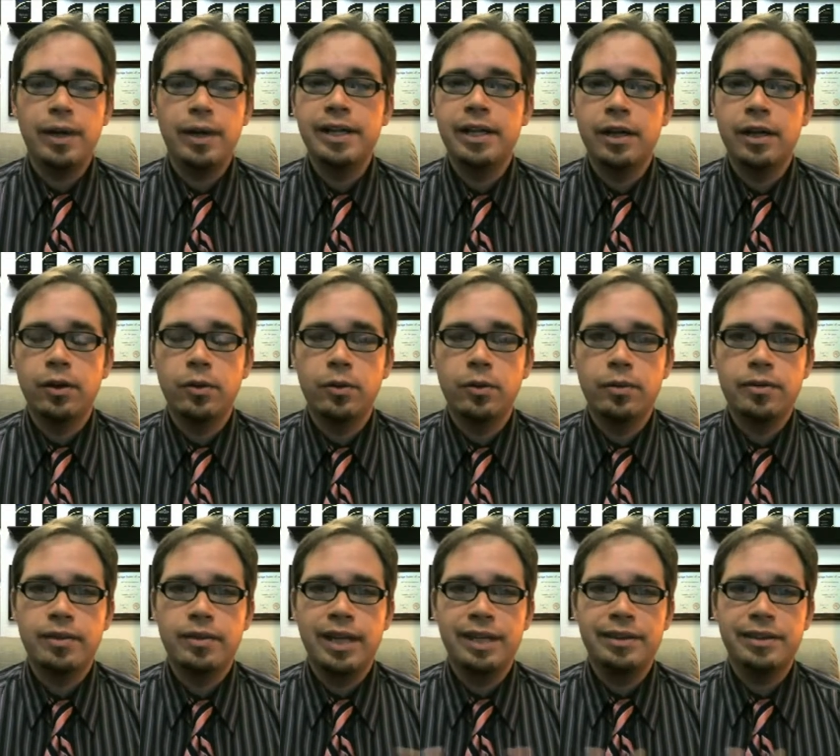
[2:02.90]
do I know
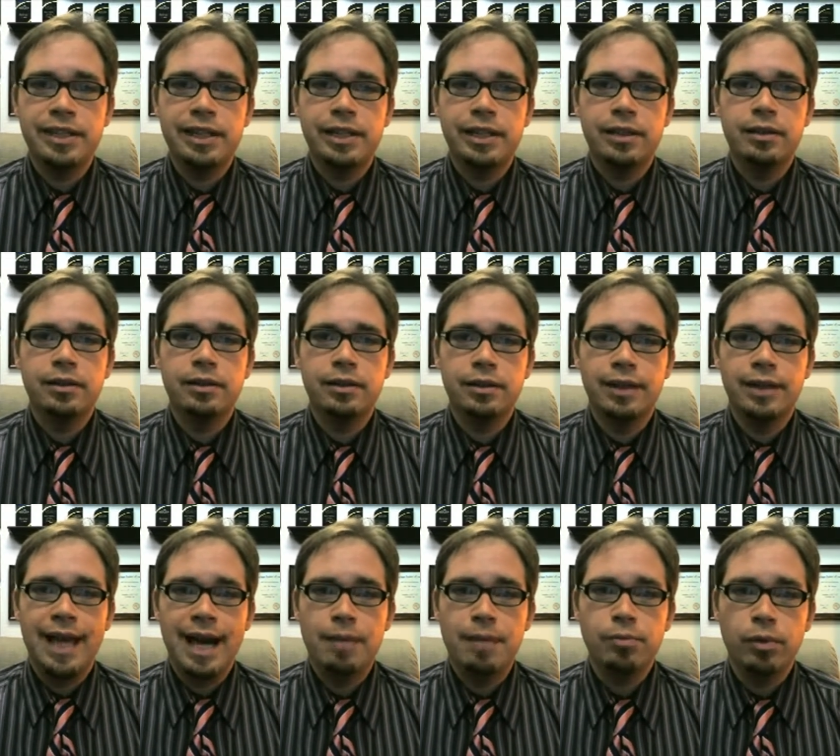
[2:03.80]
that the
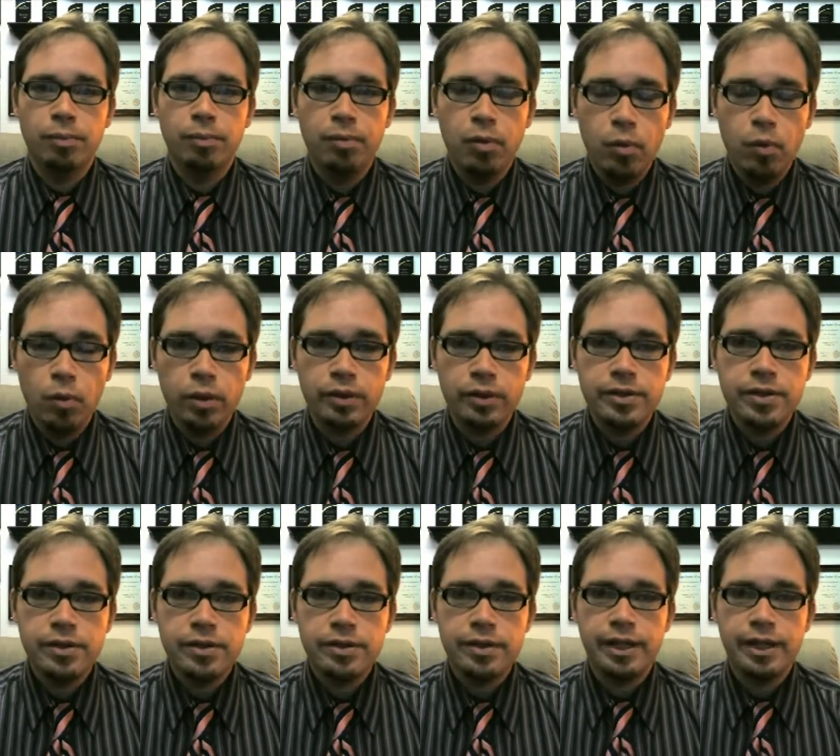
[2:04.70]
lab
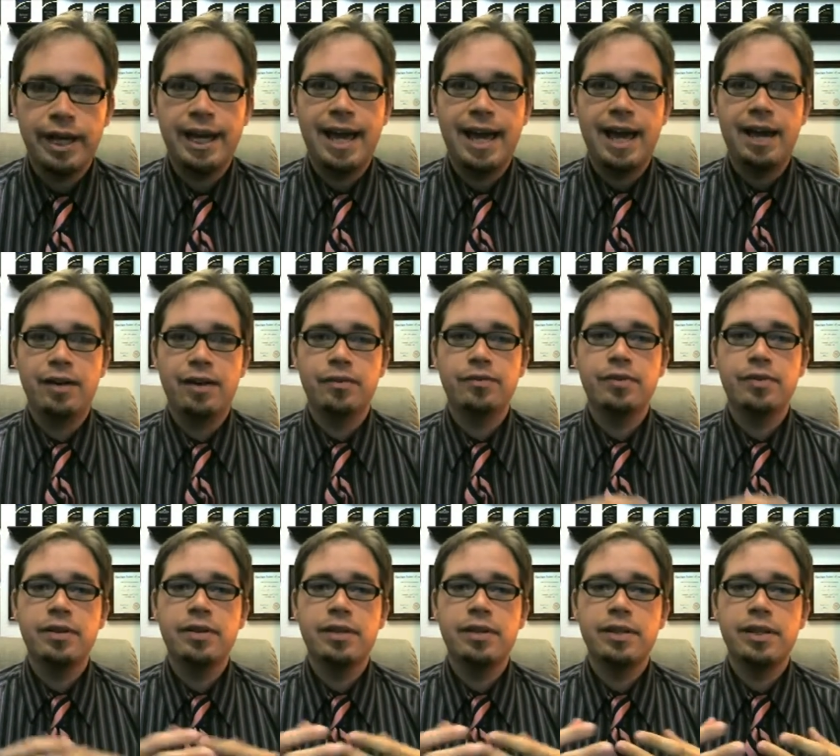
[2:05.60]
report that I
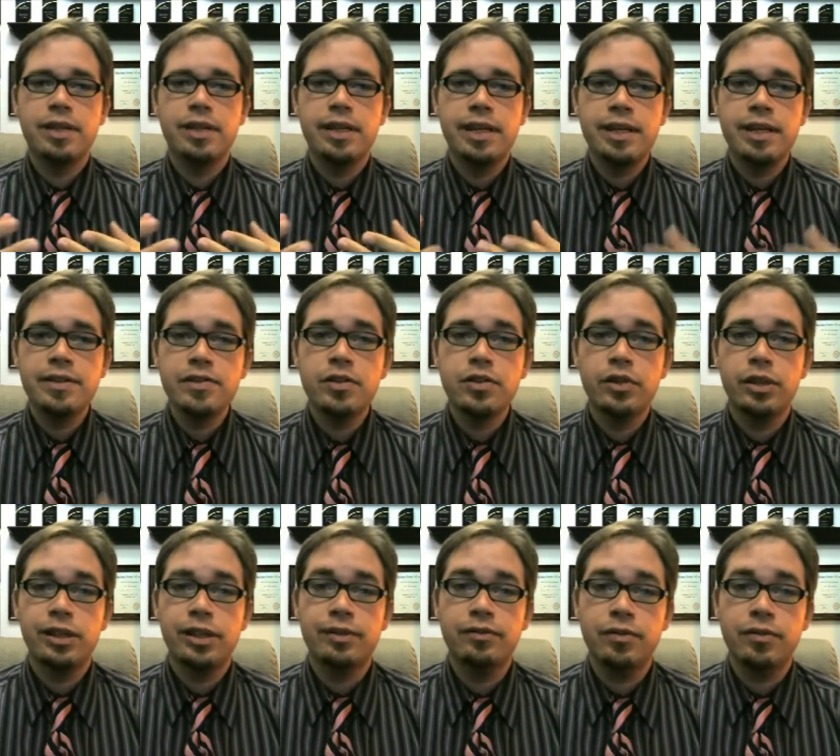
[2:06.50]
have is
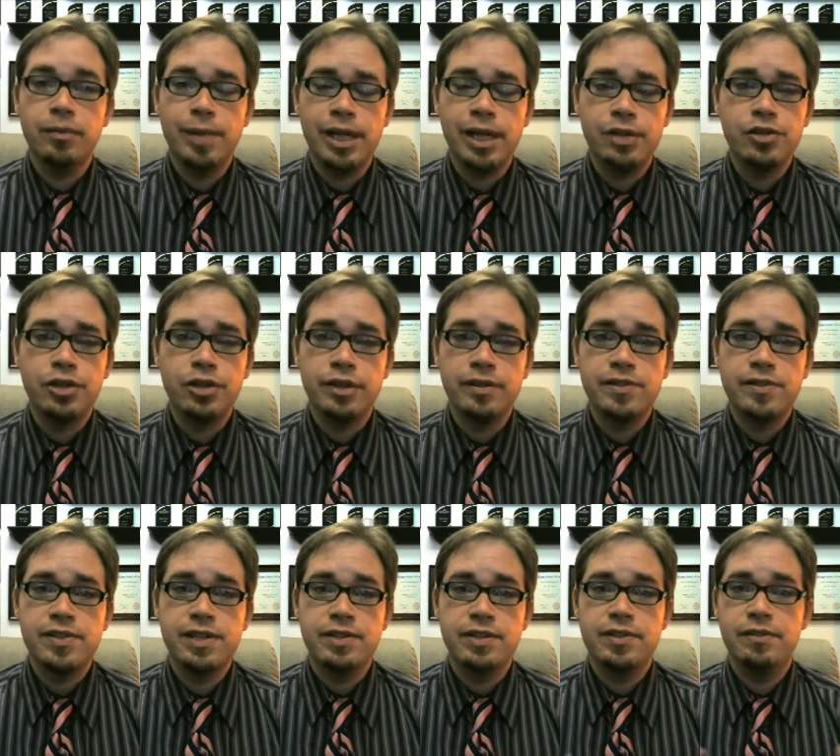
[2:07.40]
good information
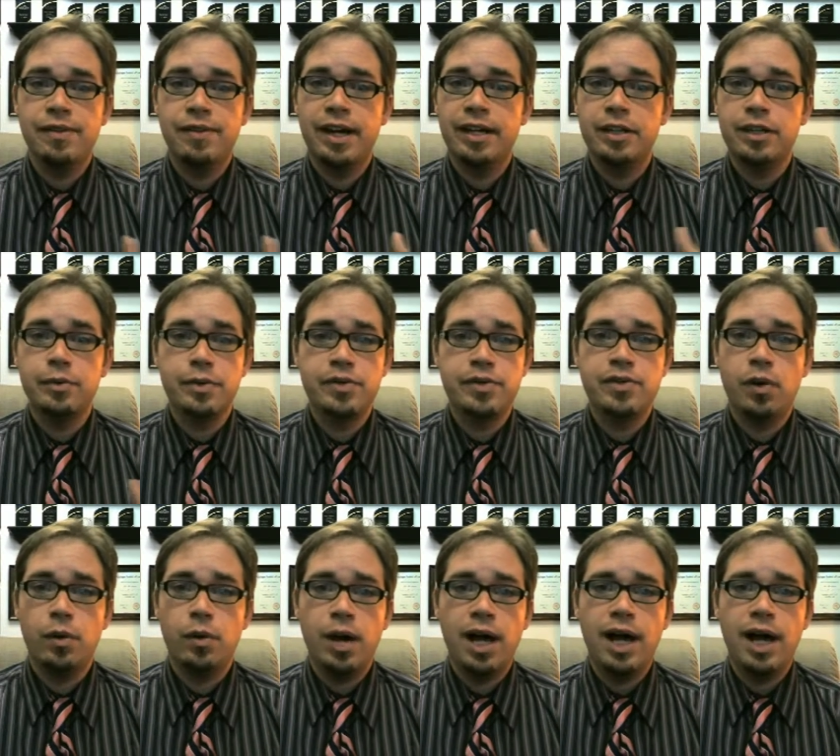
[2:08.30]
since the value is
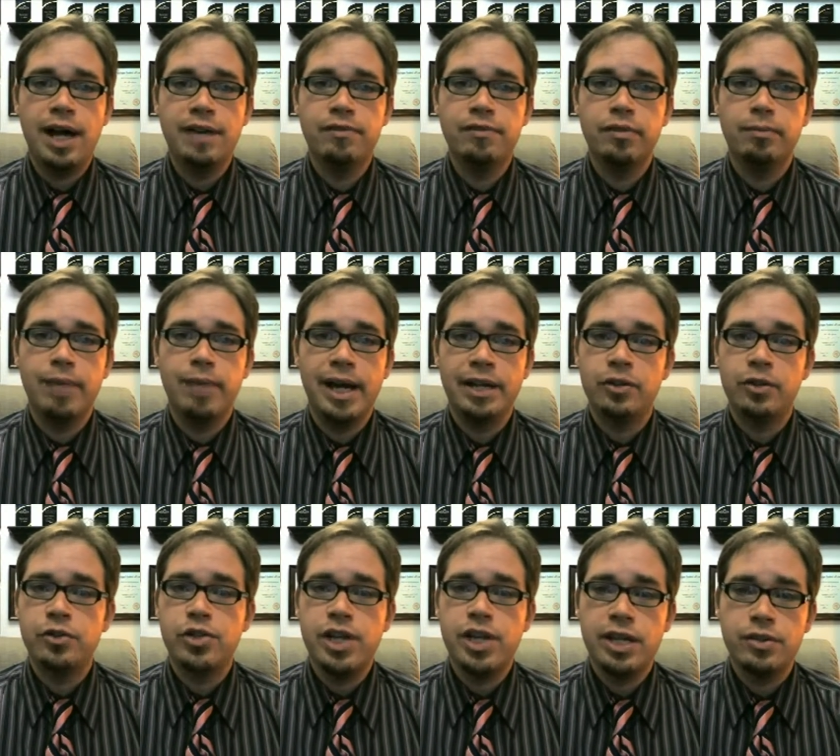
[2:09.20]
so high for
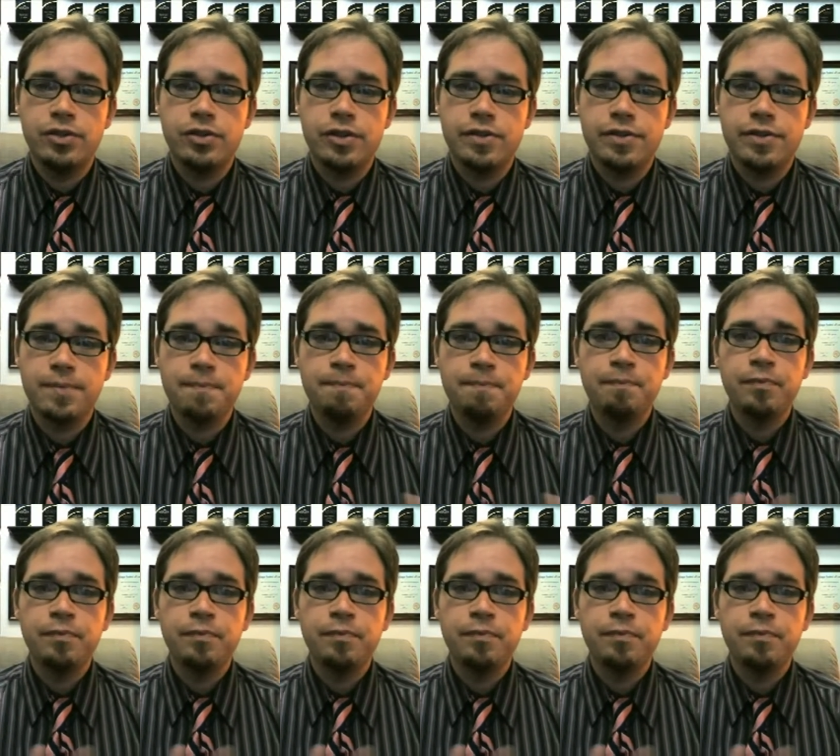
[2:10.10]
minor changes?